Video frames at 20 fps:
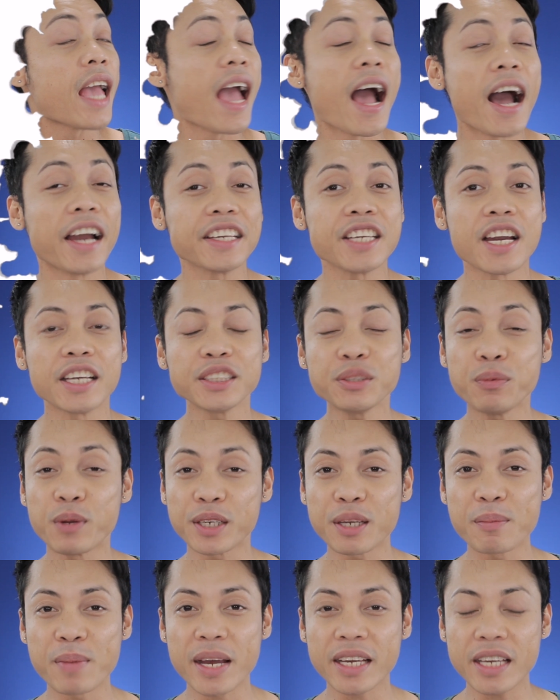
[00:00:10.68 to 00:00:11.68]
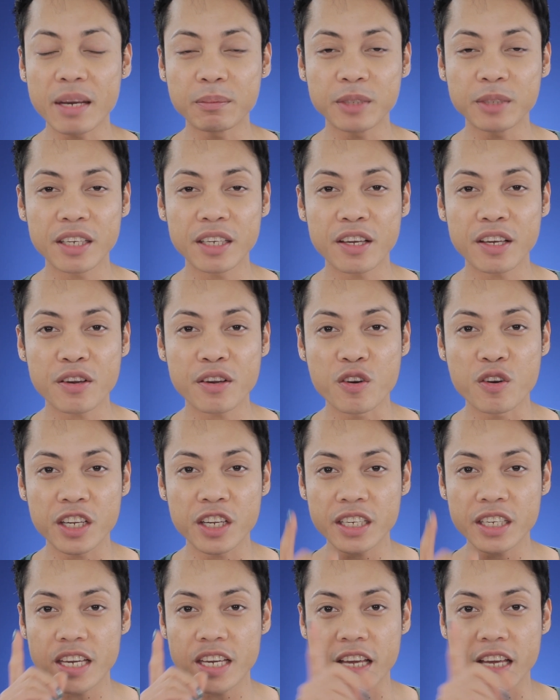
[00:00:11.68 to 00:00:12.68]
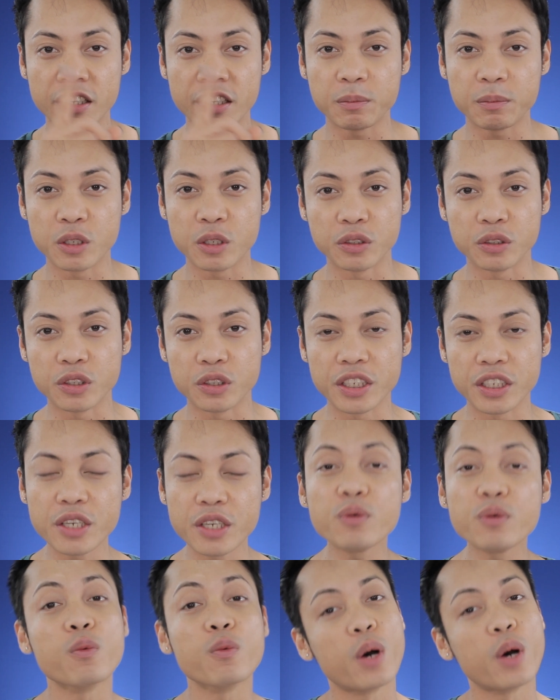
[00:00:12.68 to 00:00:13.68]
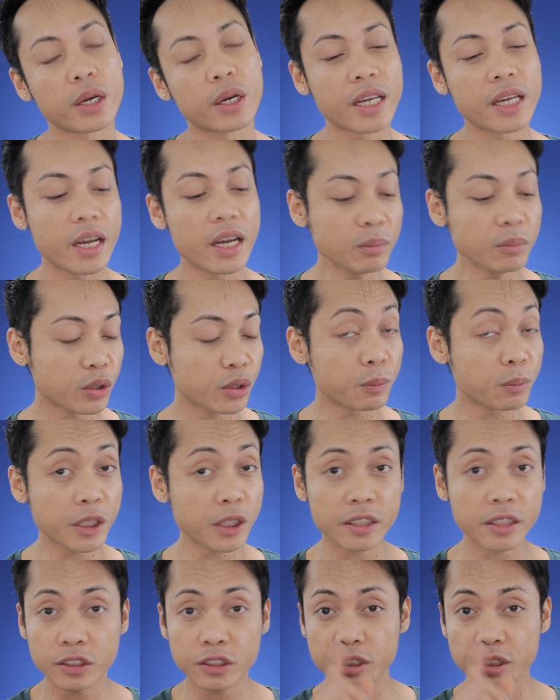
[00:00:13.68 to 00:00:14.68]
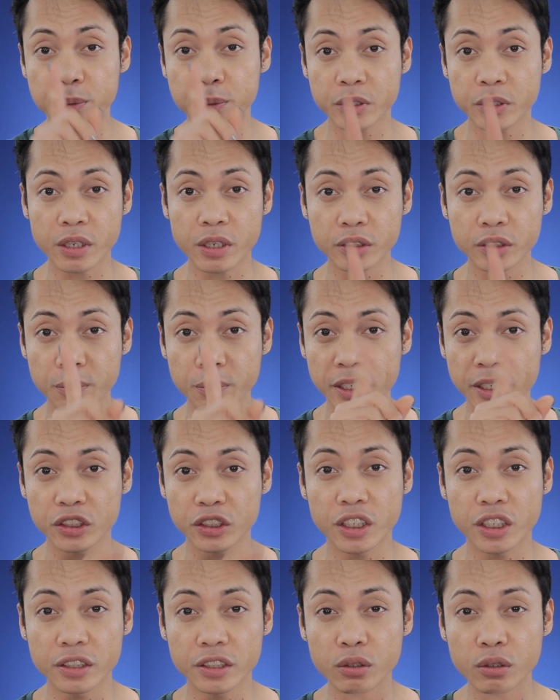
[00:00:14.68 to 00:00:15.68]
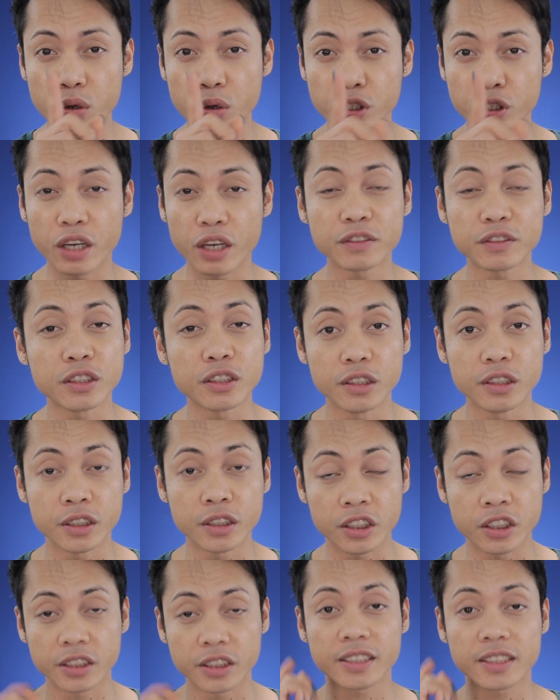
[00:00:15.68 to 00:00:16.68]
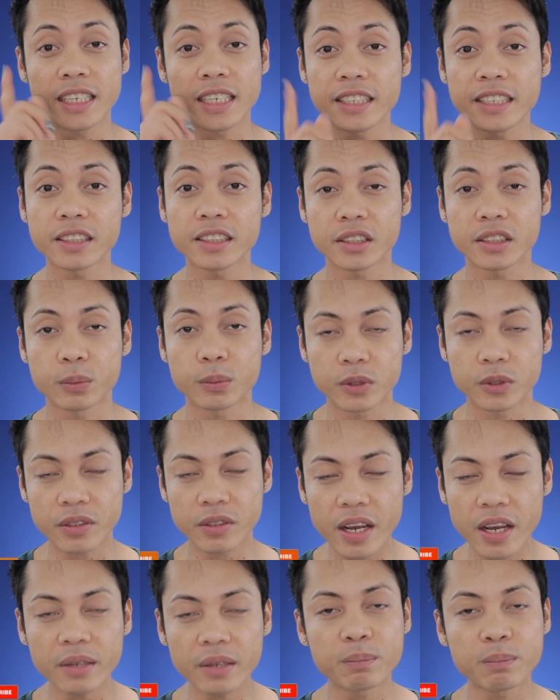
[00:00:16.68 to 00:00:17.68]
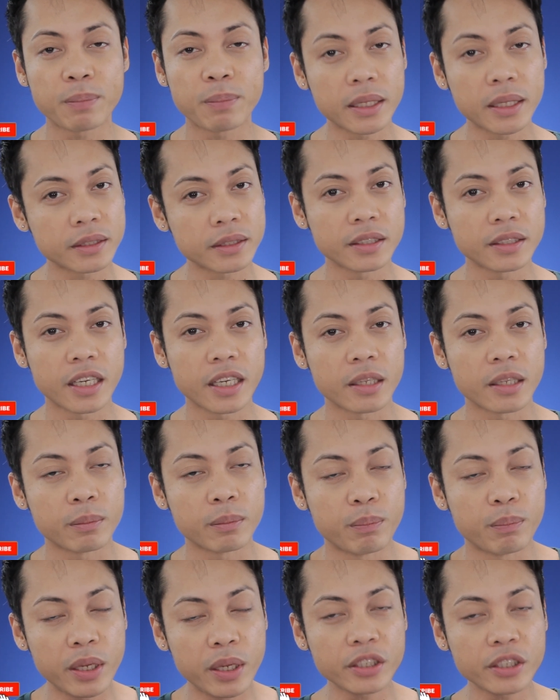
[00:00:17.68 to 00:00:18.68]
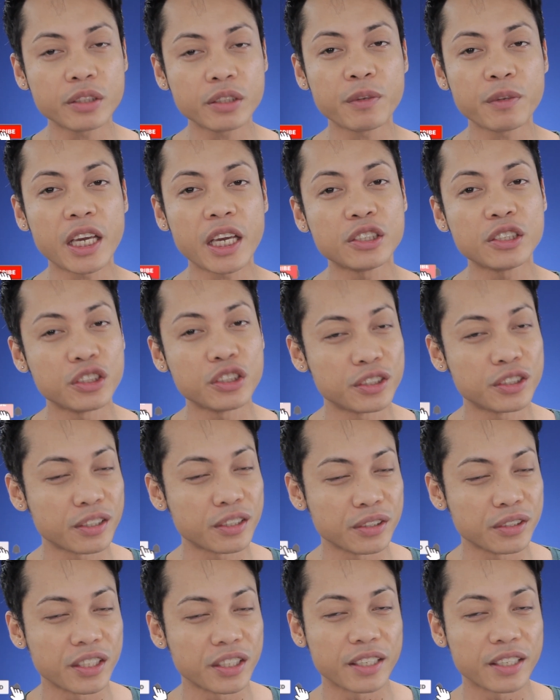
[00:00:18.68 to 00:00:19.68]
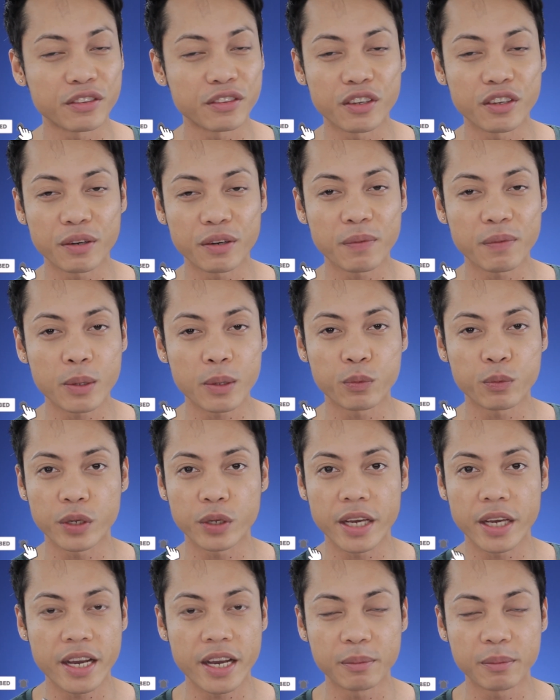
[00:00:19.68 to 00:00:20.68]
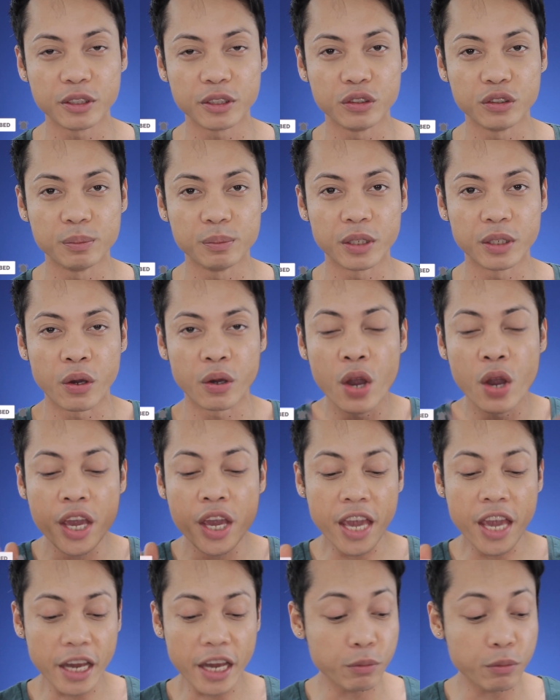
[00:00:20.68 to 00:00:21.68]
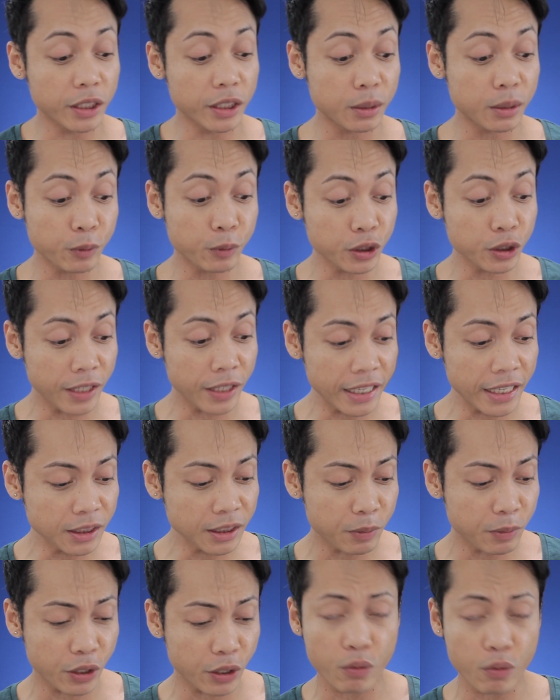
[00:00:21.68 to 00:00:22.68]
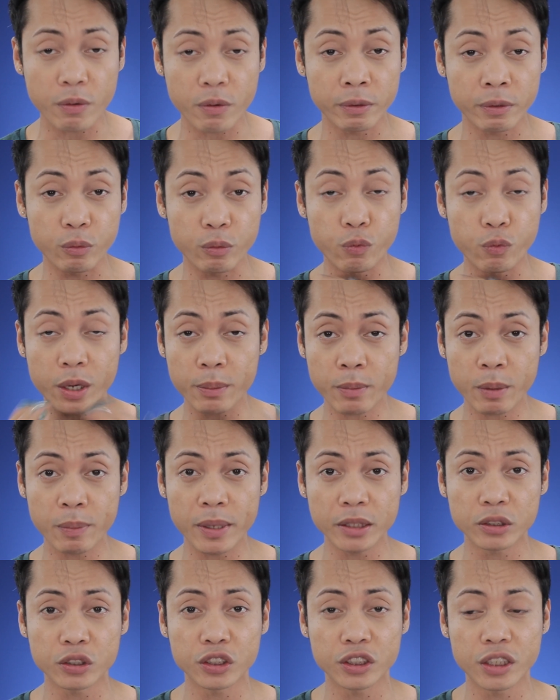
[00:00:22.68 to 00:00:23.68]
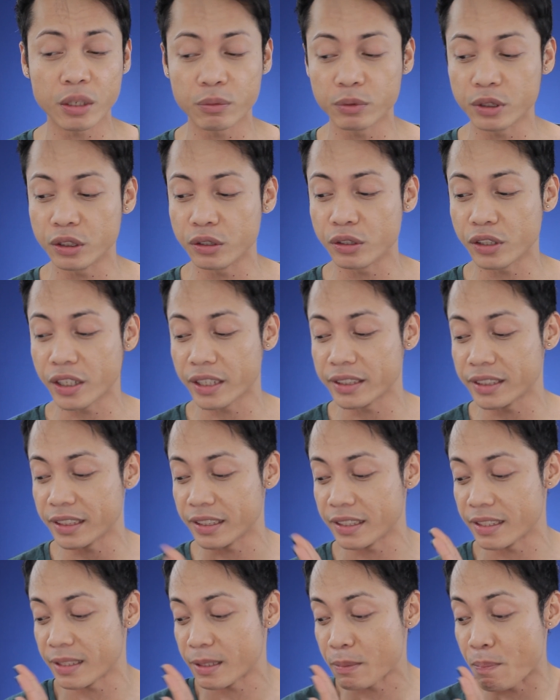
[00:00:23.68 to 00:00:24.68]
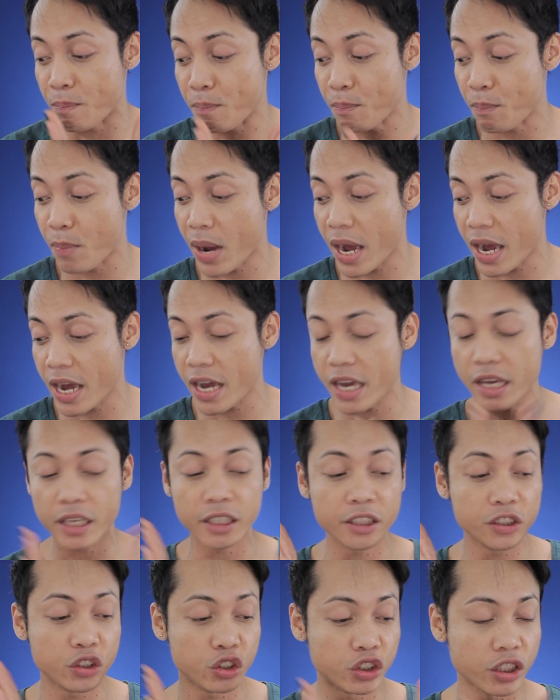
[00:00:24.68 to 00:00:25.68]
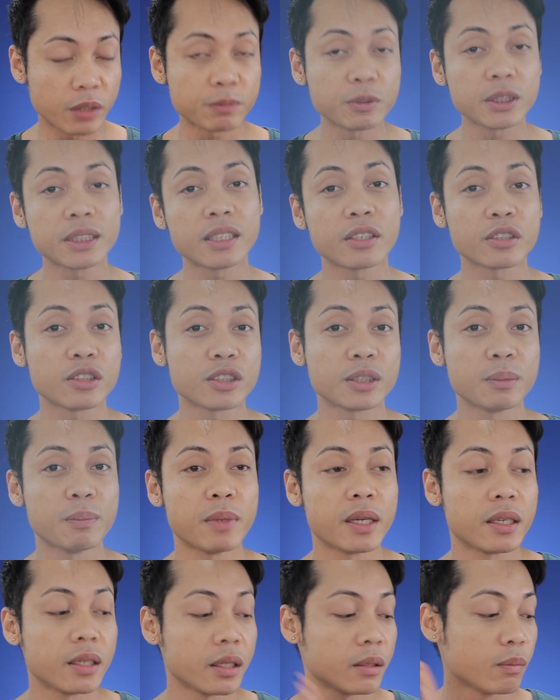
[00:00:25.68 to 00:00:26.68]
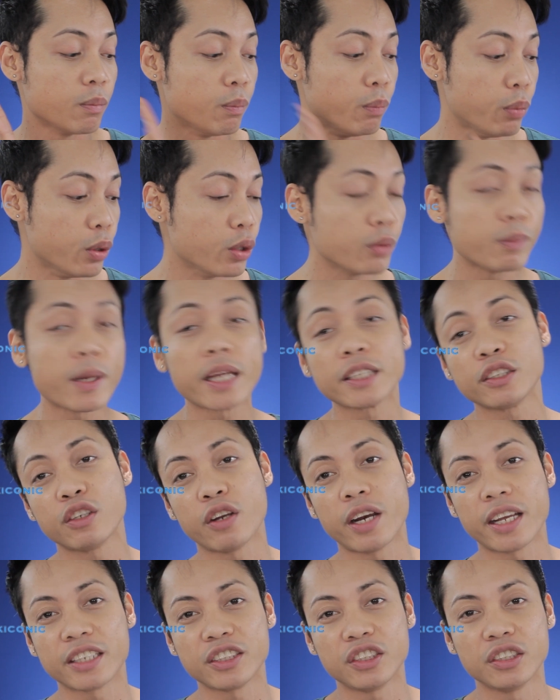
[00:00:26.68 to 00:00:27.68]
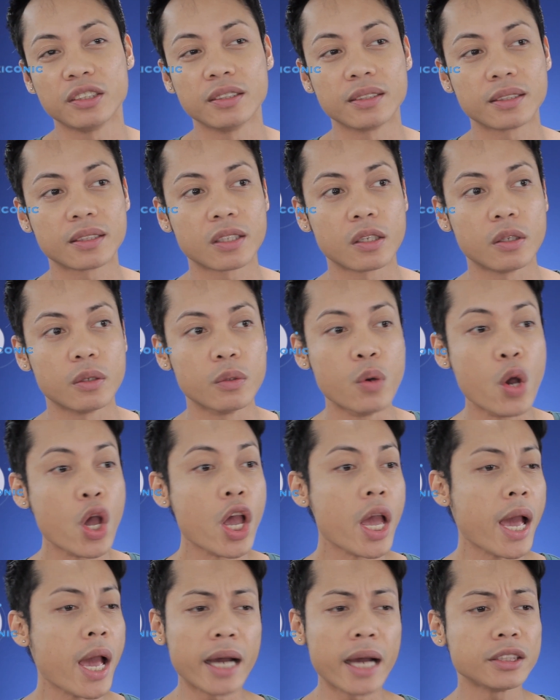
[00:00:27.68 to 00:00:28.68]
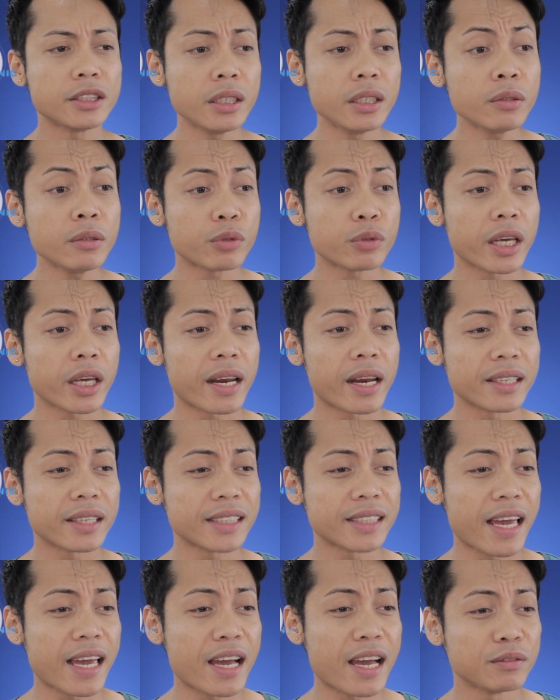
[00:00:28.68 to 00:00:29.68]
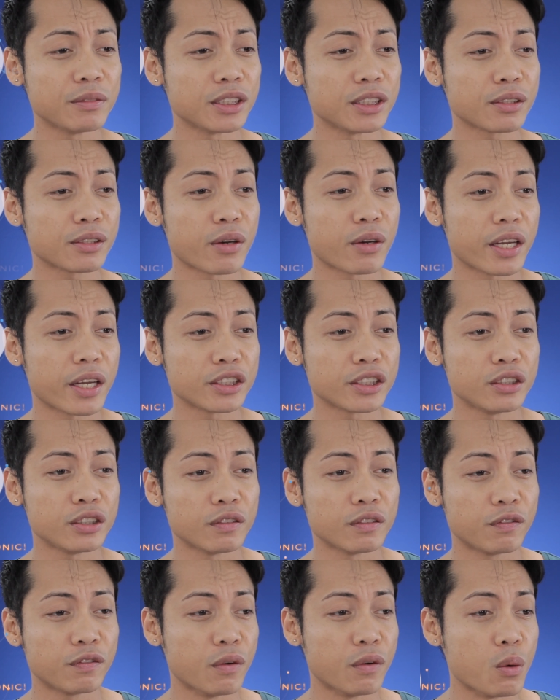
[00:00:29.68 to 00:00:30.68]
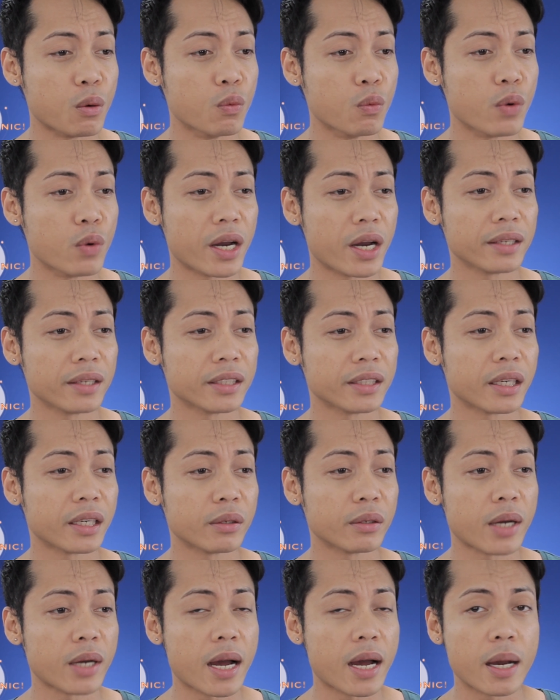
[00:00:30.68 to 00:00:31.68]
Hi guys, welcome back. I'm KIKICONIC, and if you're new here, welcome. Don't forget to subscribe to my channel. All you have to do is just click the subscribe button and bell notification so you get notified when I have a new video. Anyway, so for today's video, what I'm about to share with you guys is my Jeffree Star cosmetic BlueBLood collection. So I didn't realize I had this collection for a while now.